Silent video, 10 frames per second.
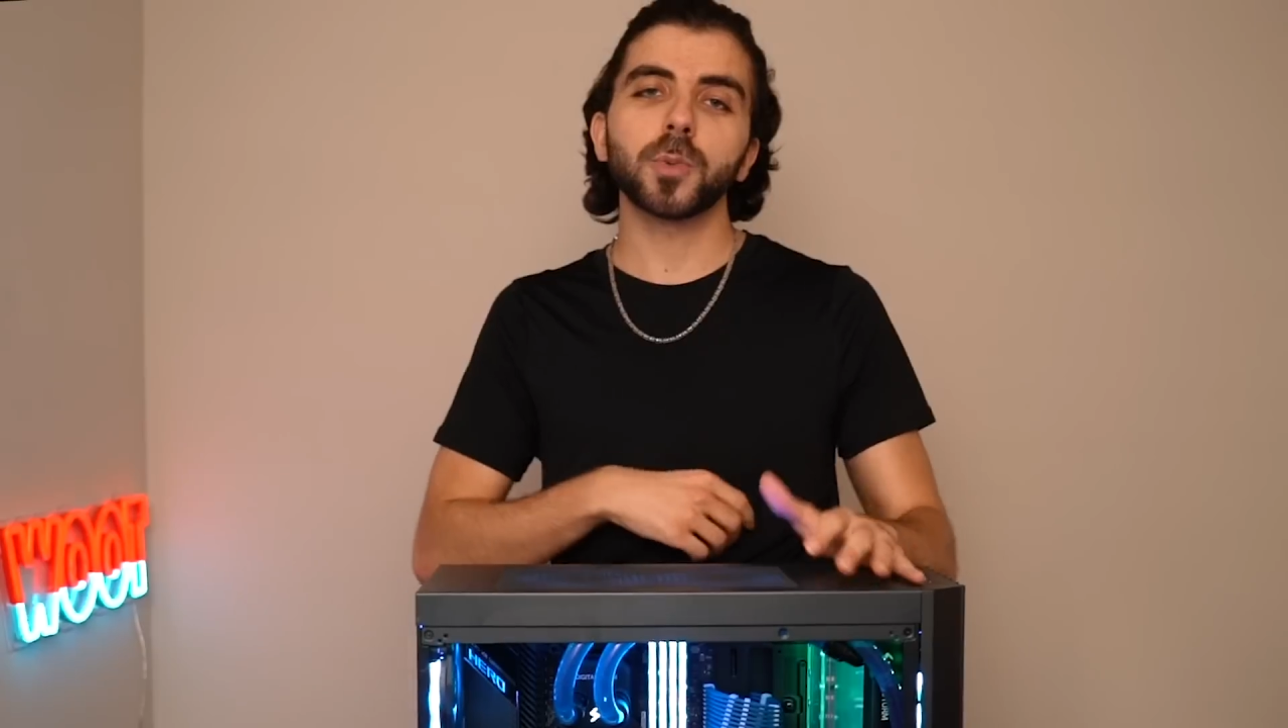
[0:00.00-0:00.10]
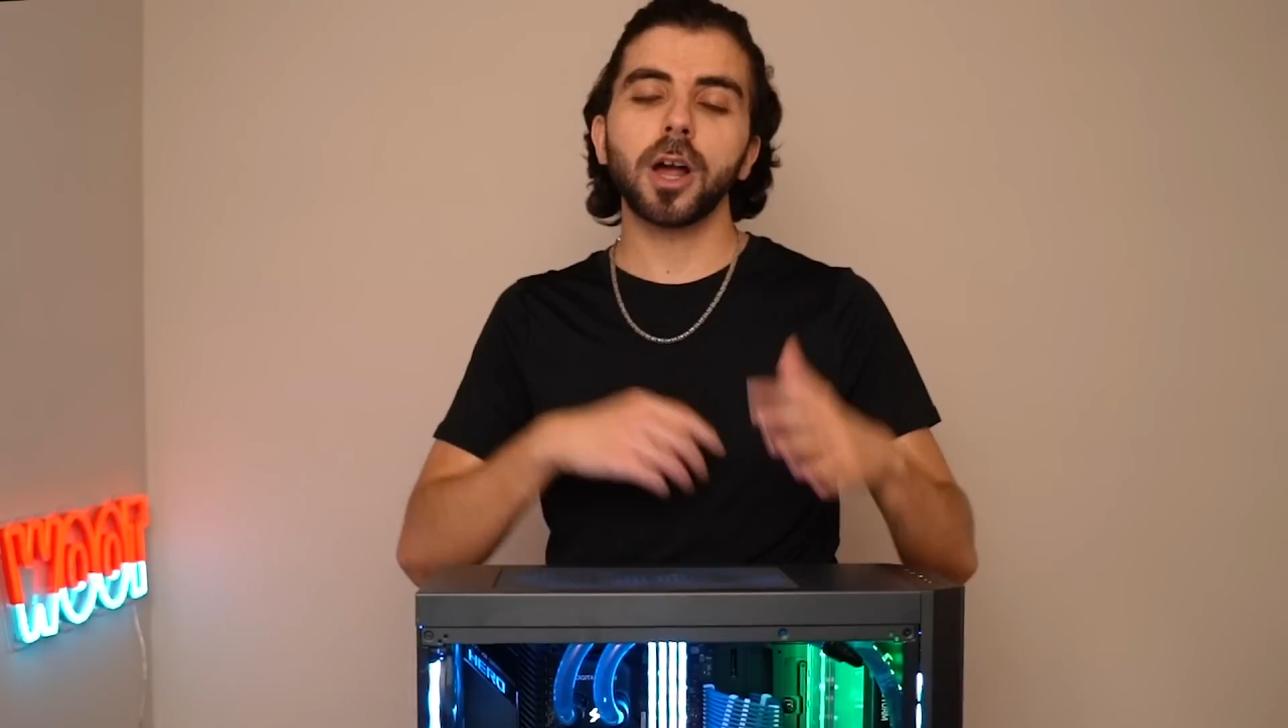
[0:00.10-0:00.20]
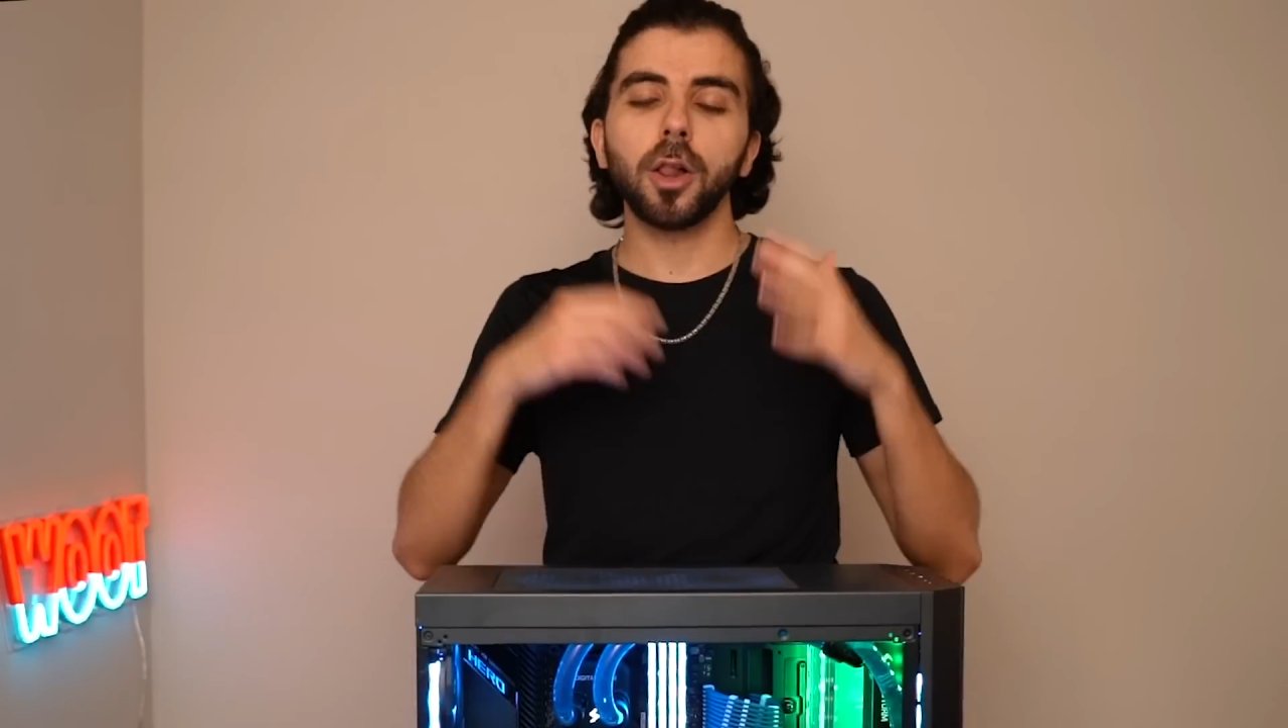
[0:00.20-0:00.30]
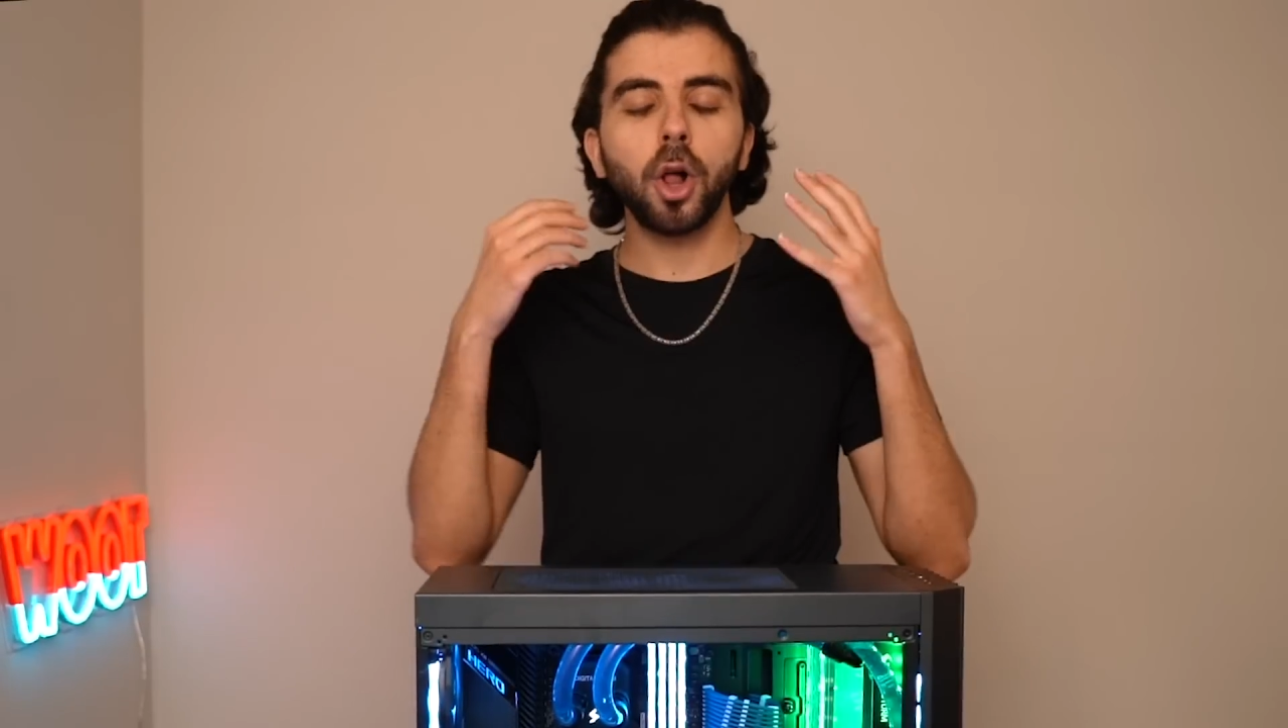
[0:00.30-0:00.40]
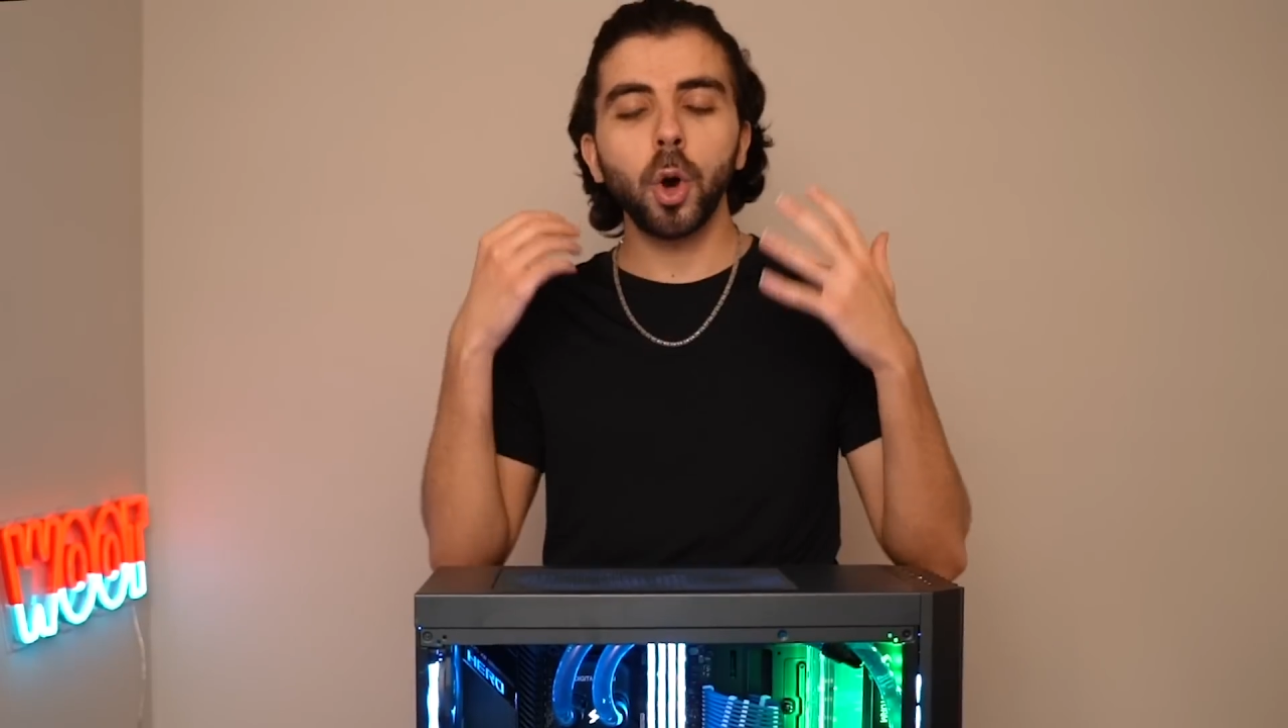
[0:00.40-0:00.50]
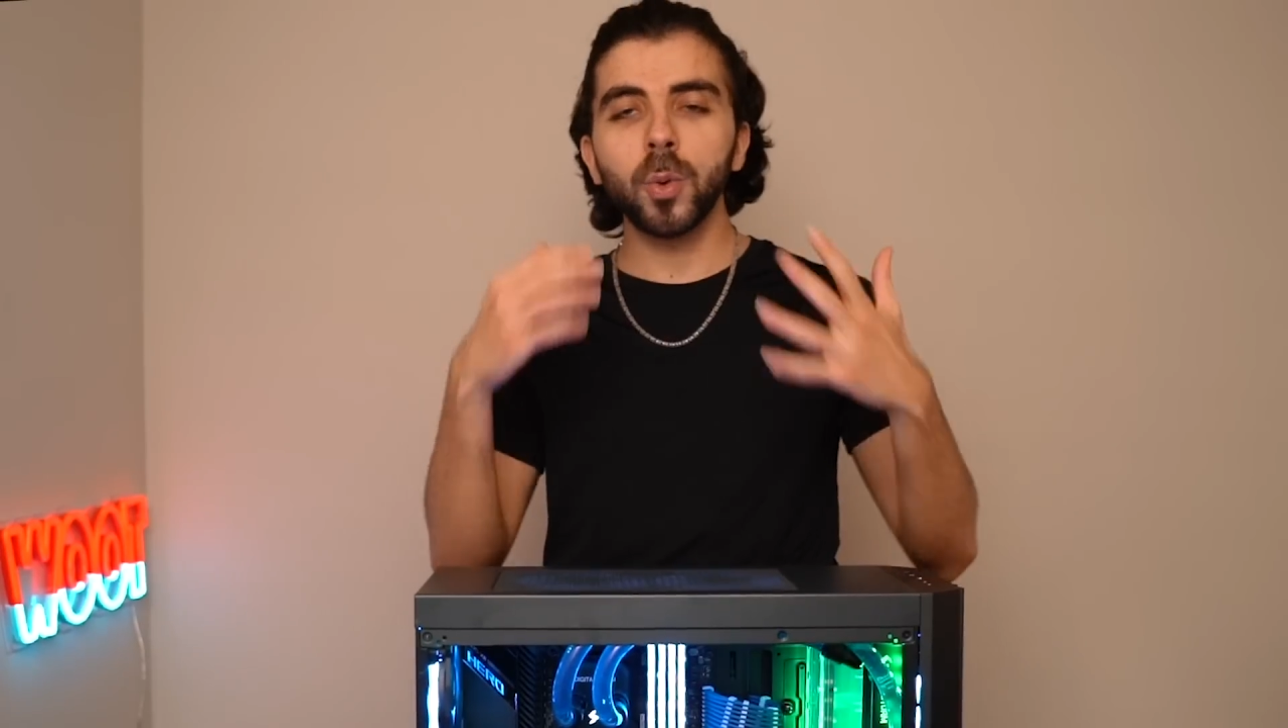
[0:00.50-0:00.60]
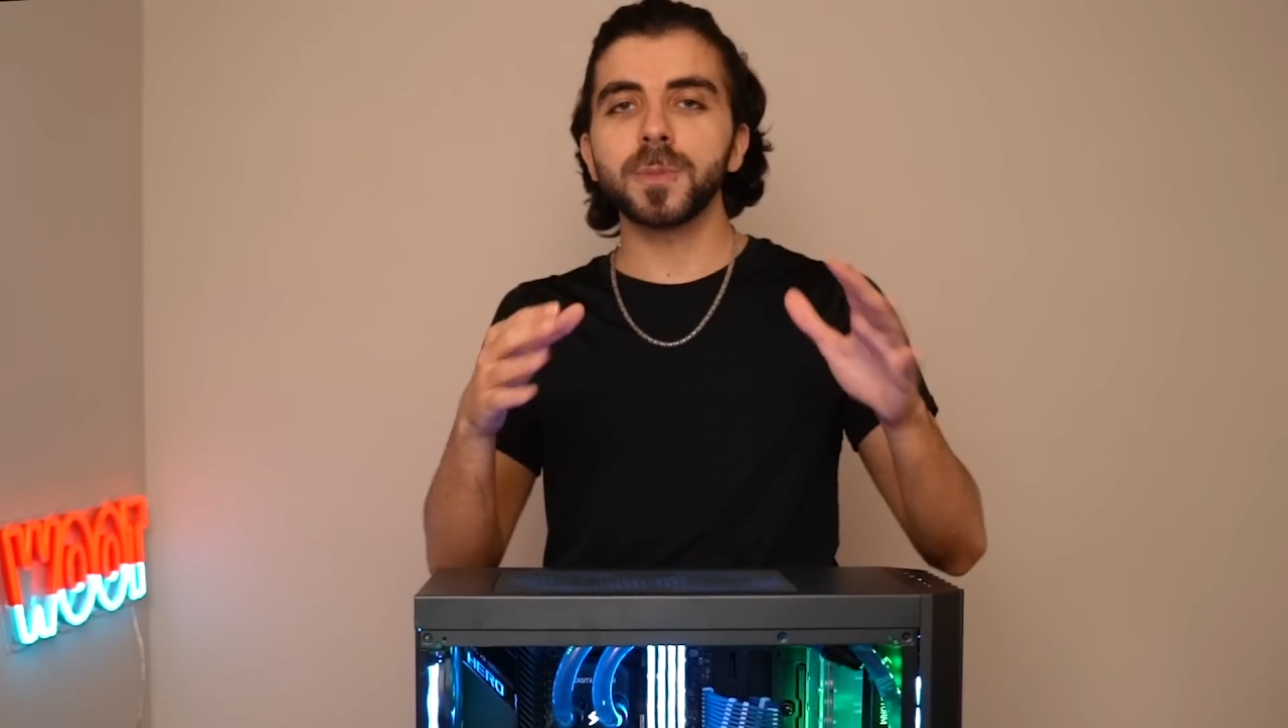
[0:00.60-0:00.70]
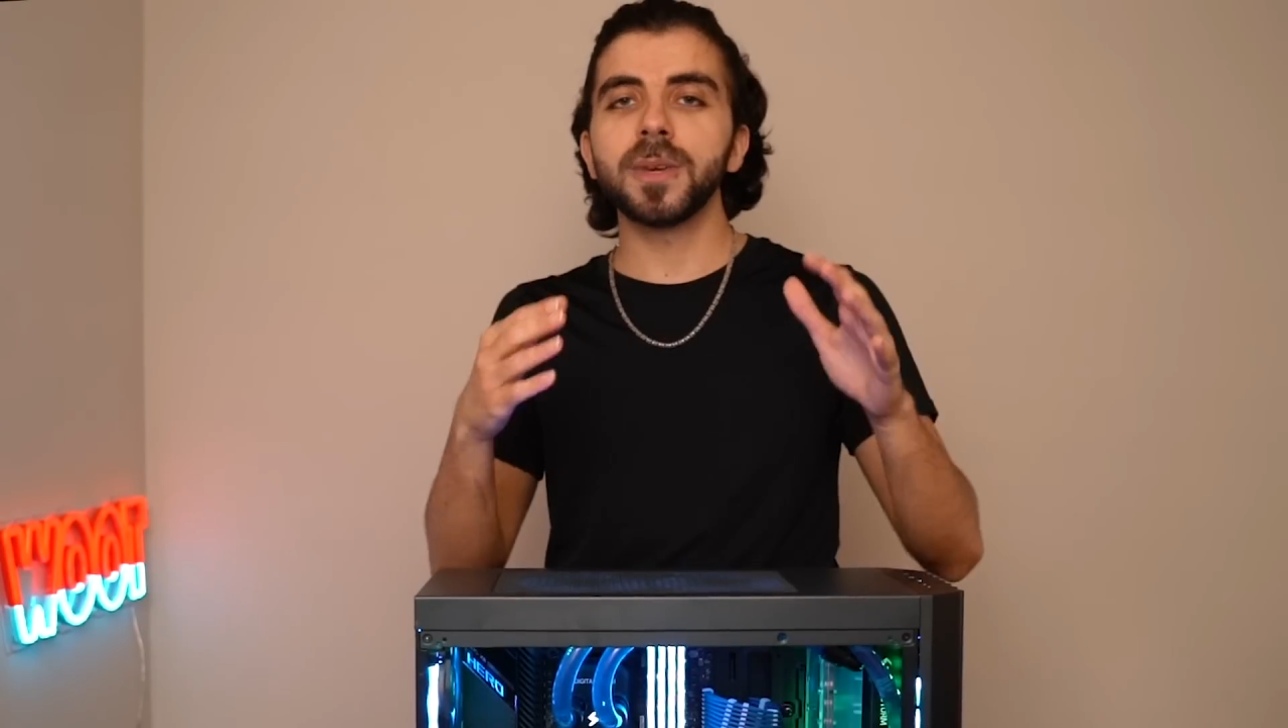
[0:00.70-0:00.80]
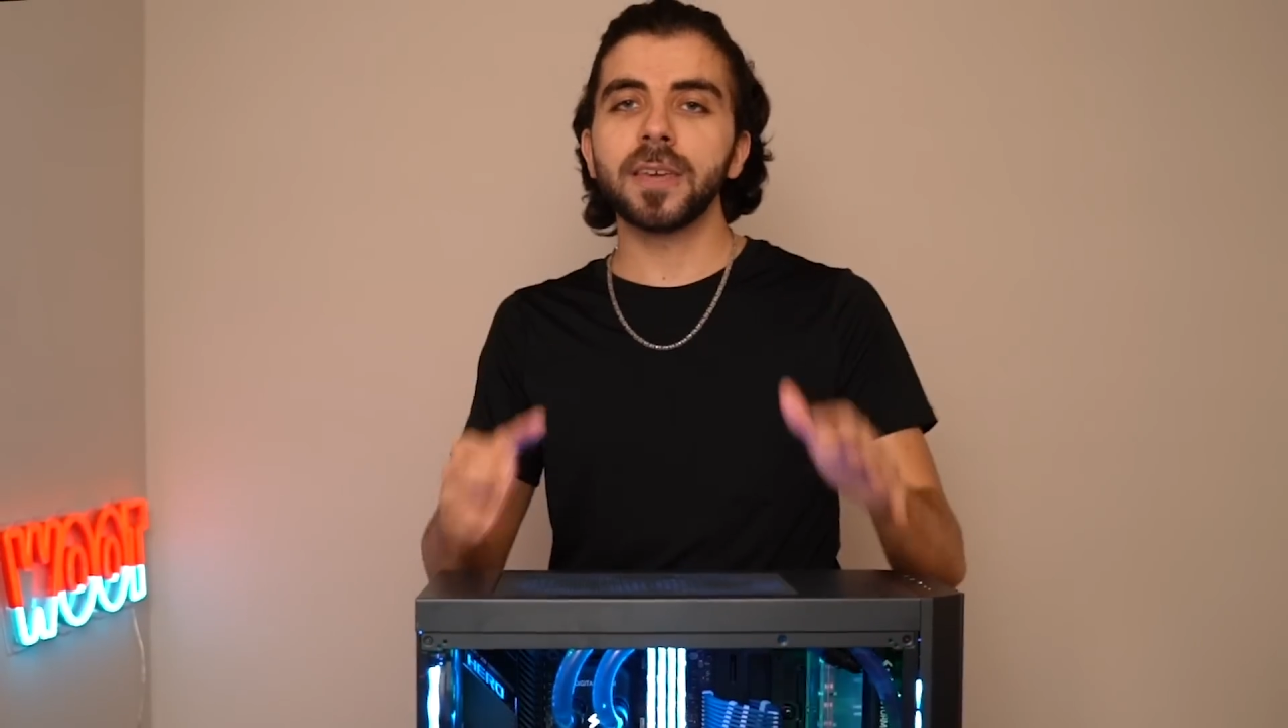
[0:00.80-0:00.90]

where I'll always be